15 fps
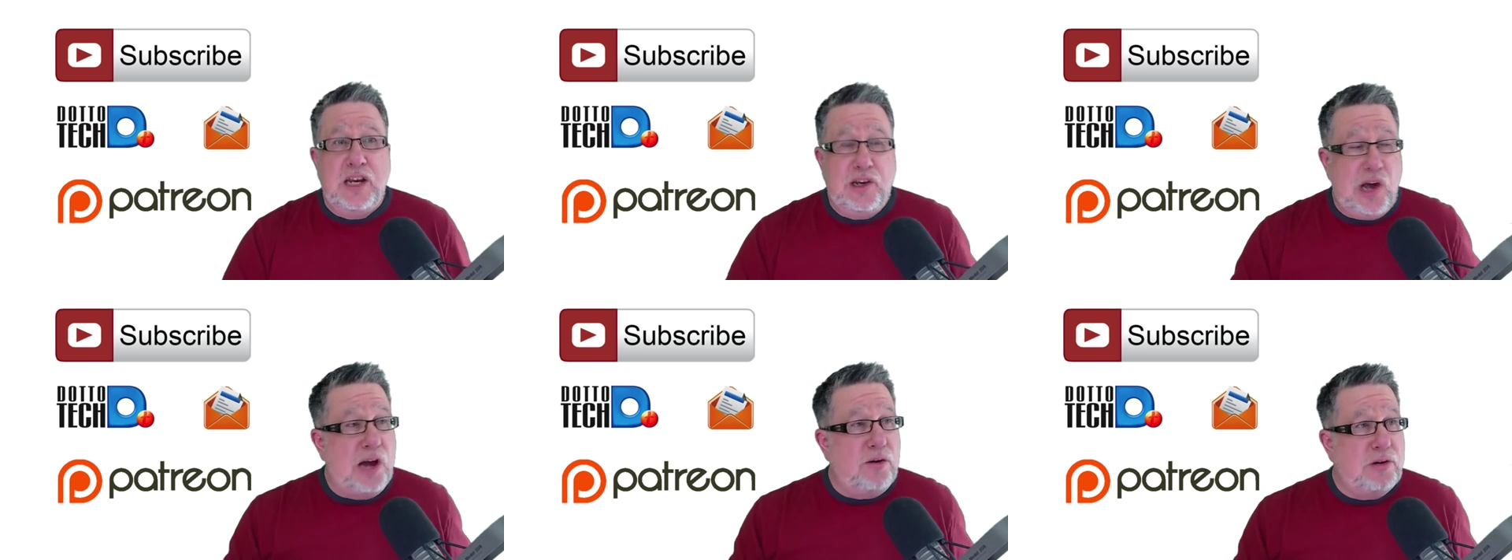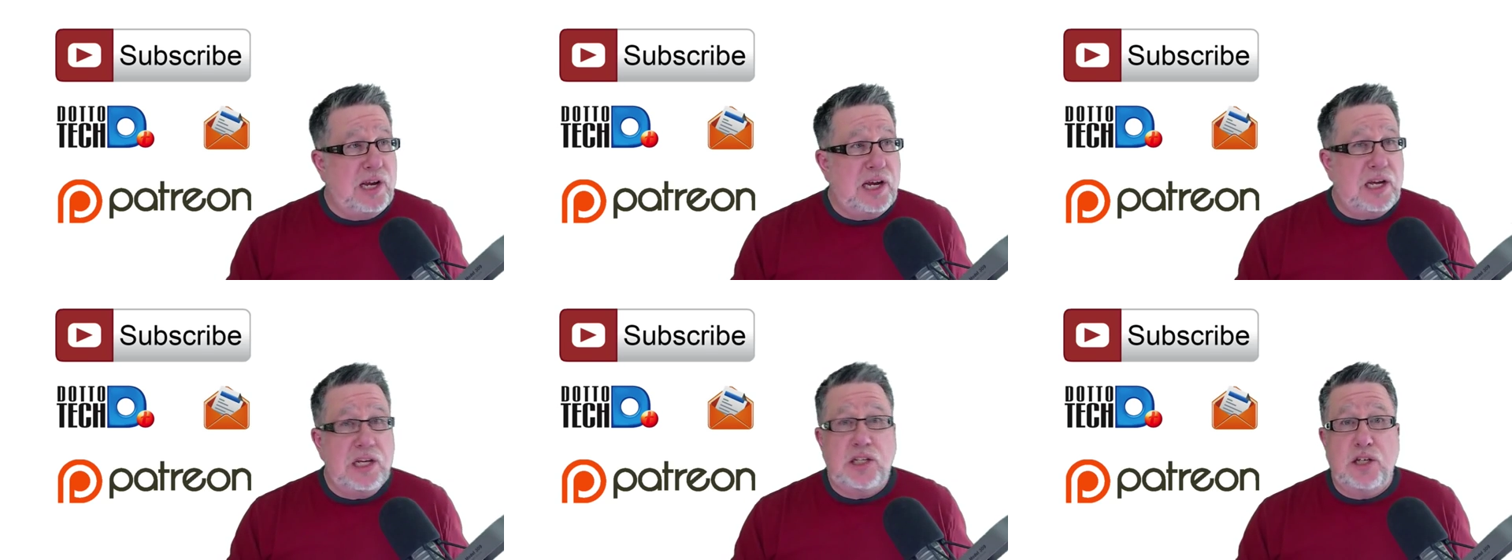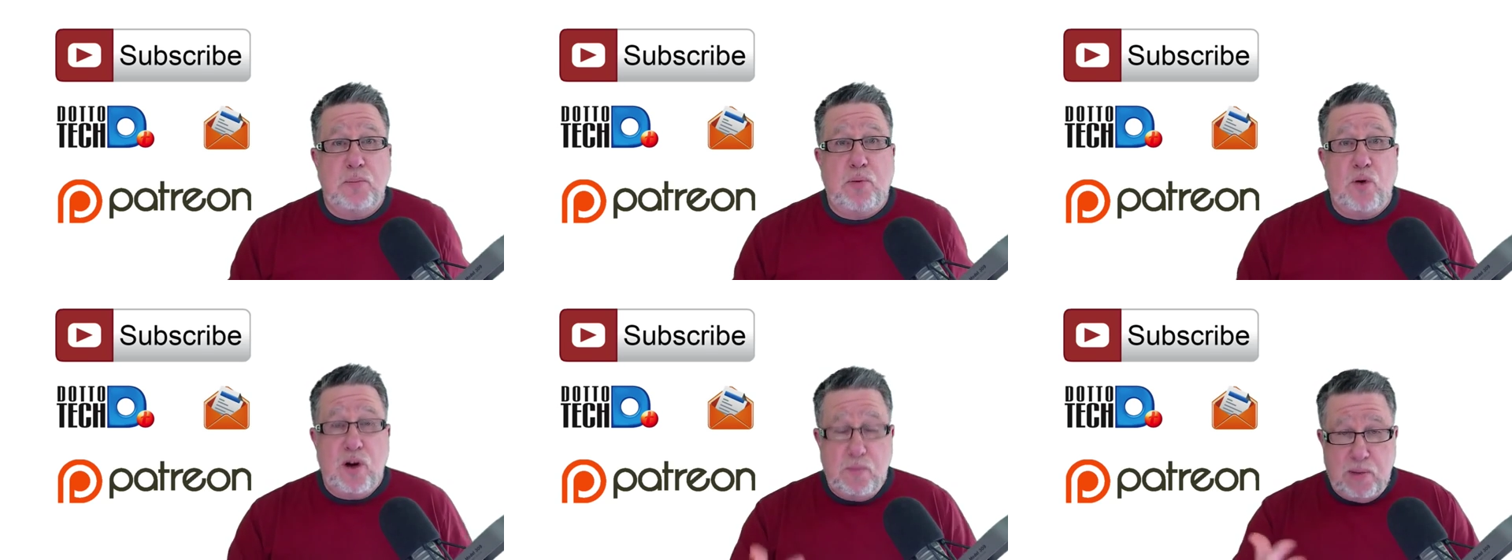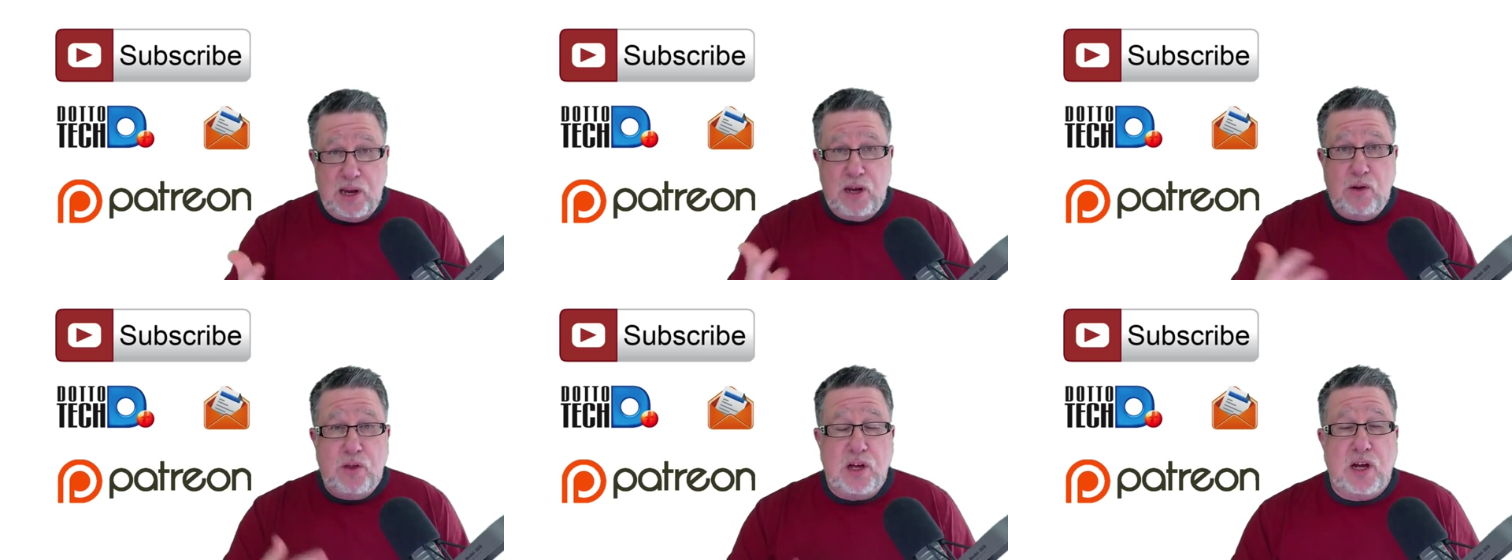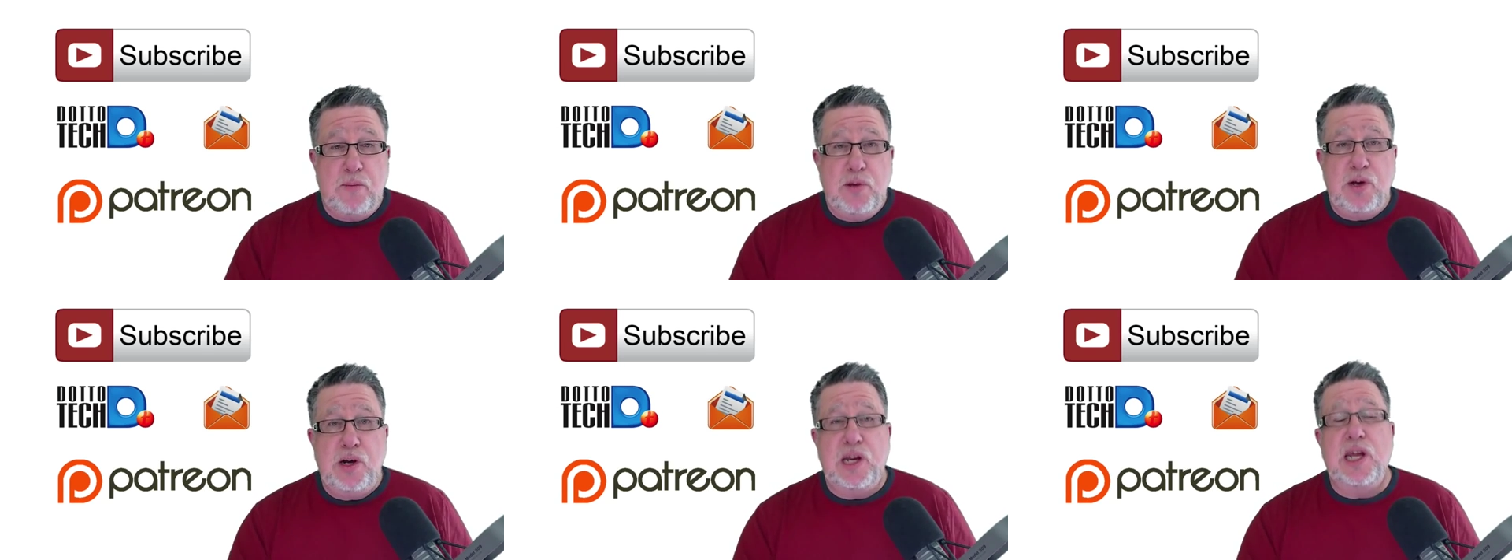Dottotech is supported by you, the
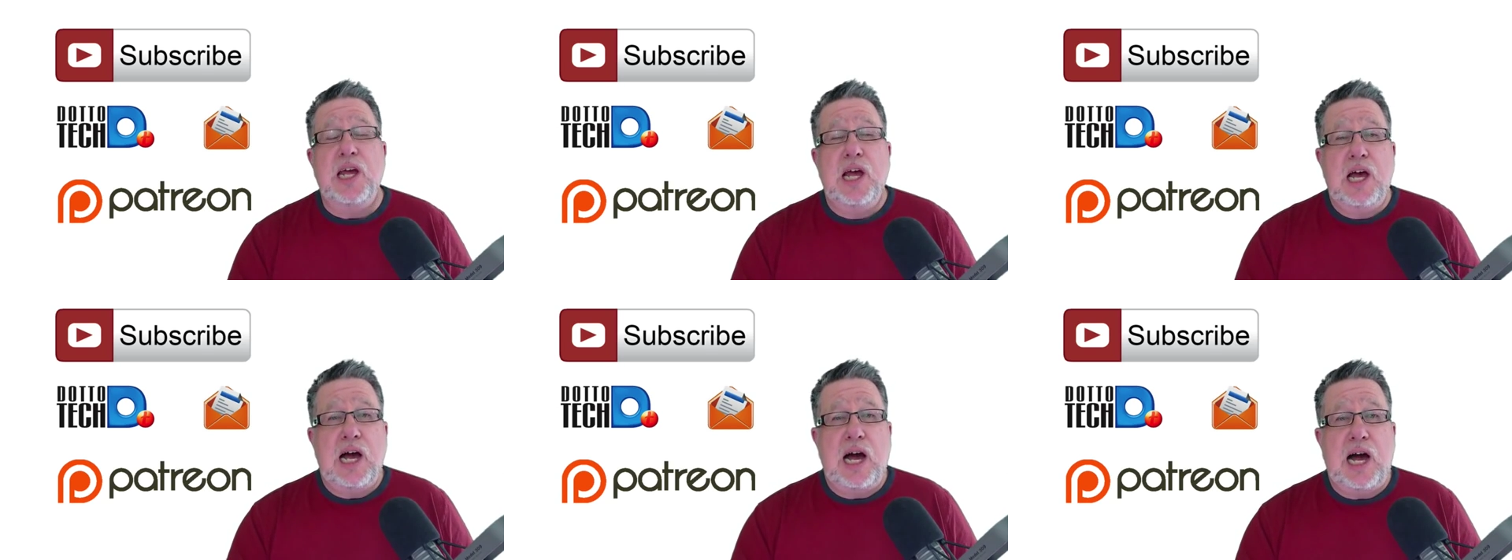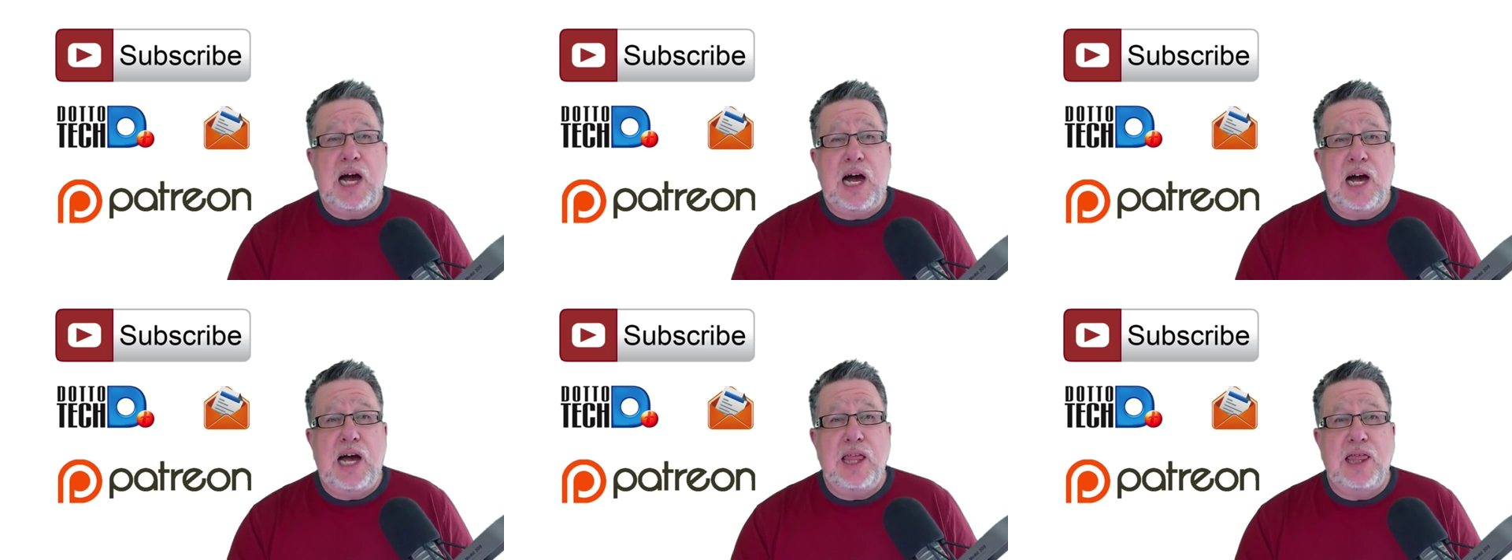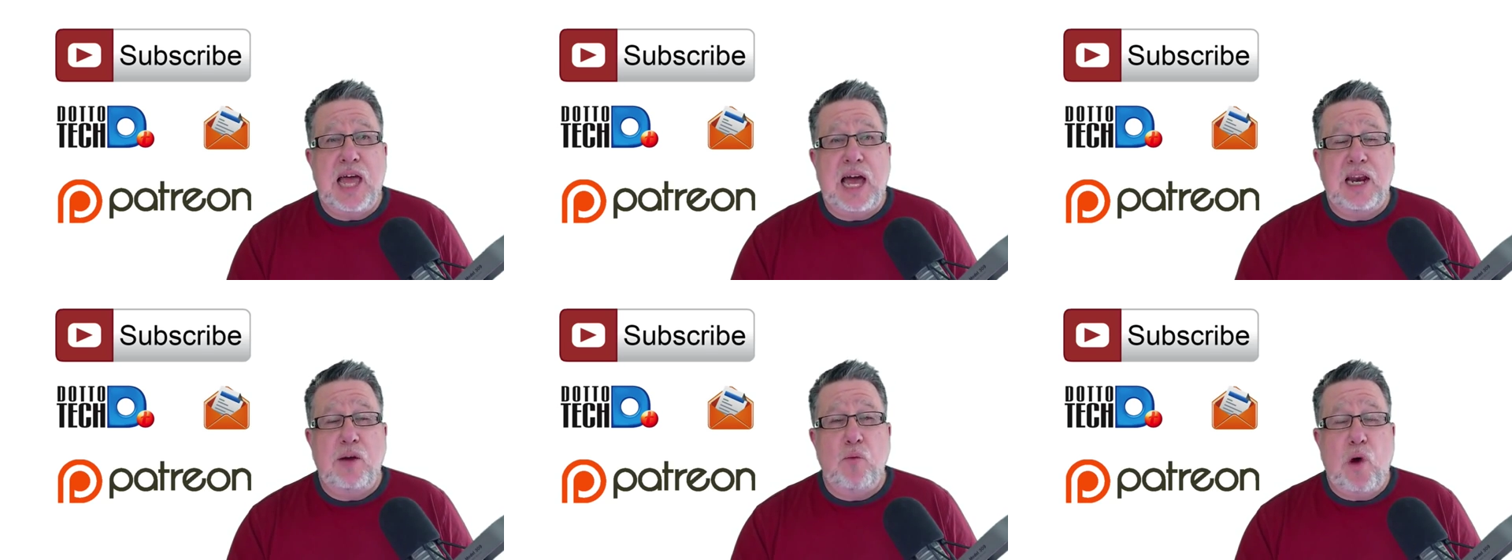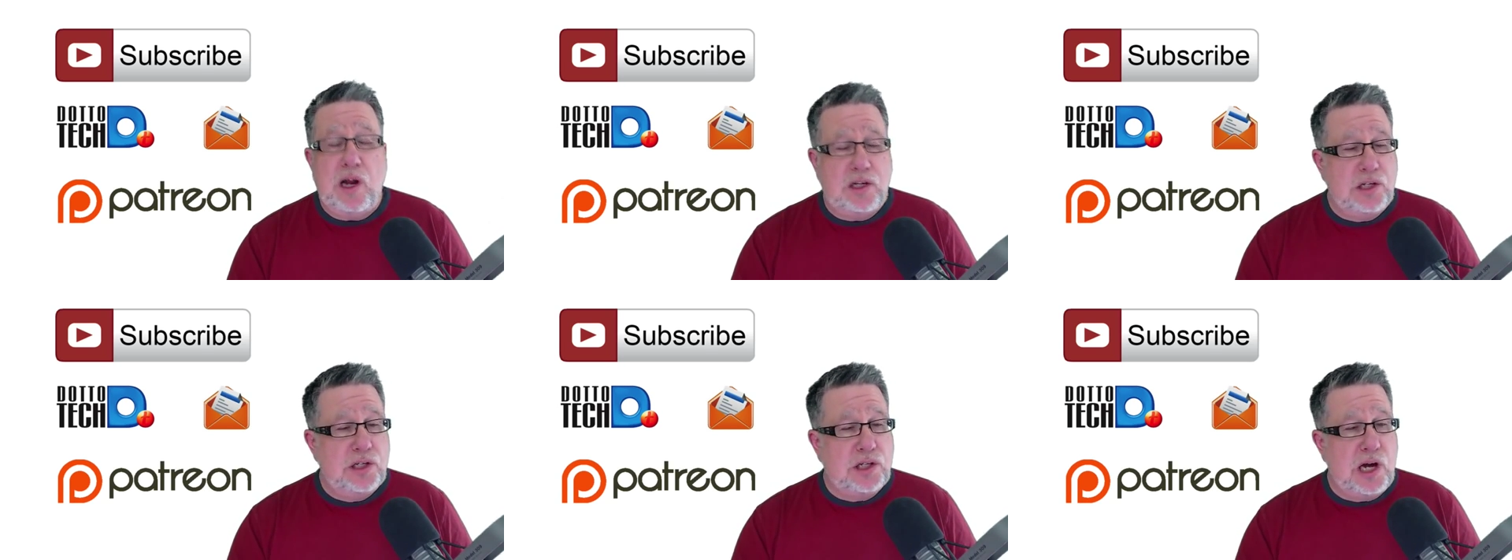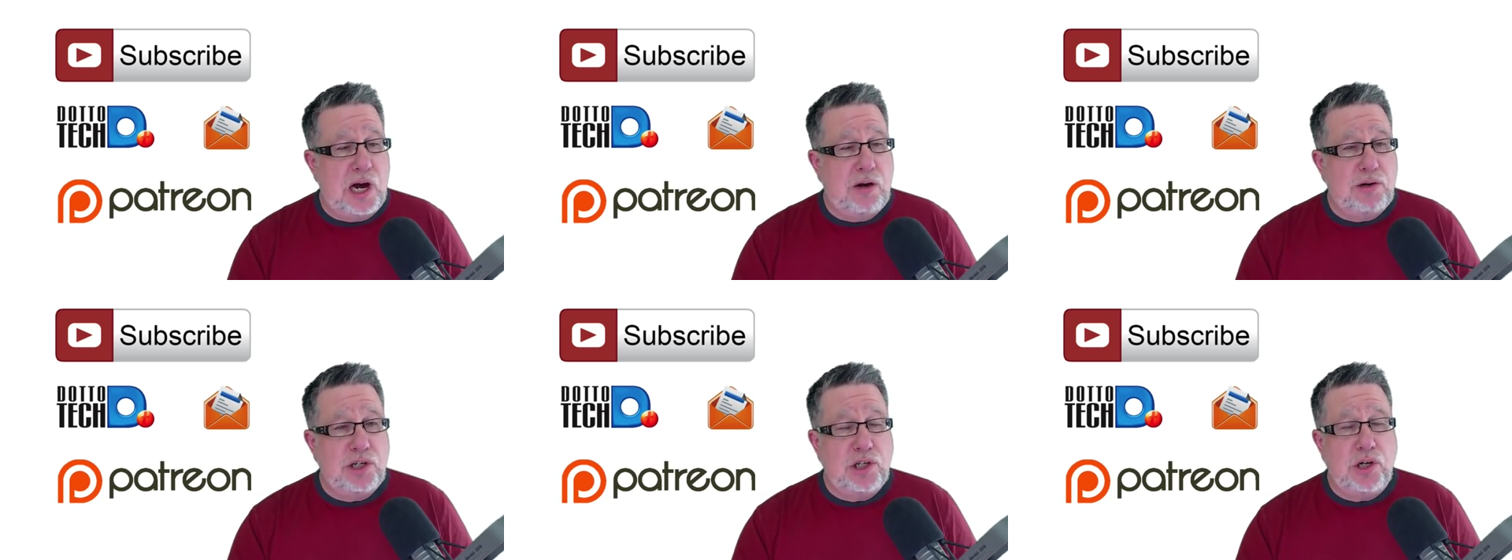community that watches
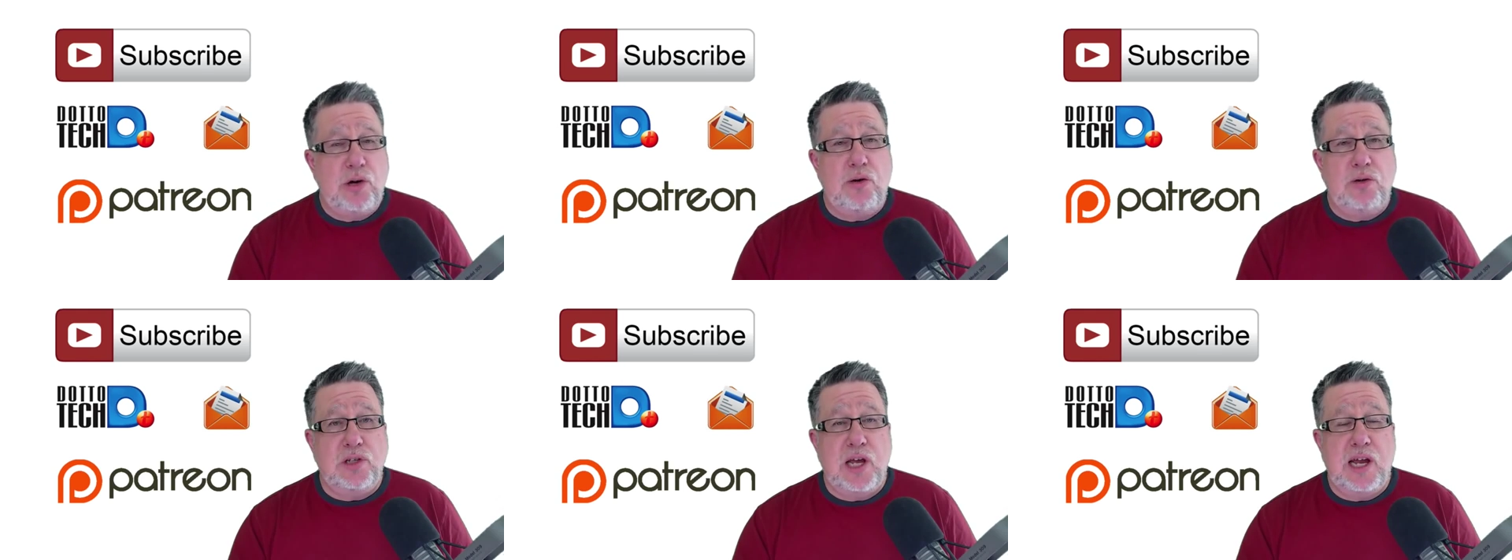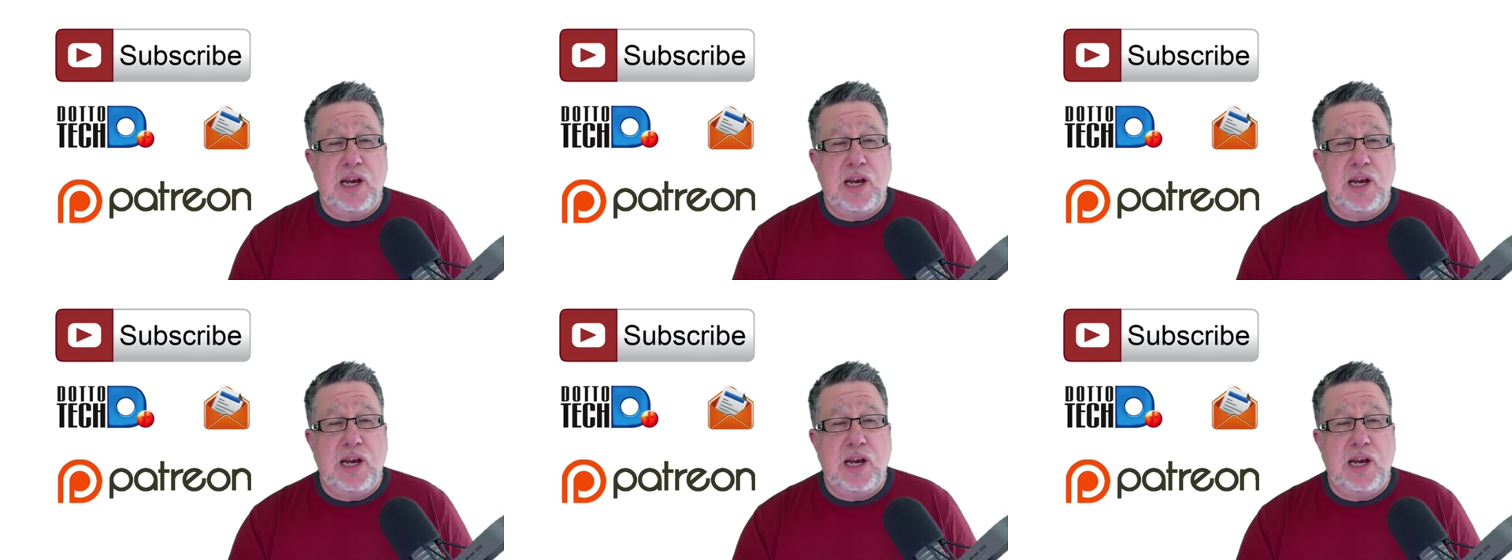our shows.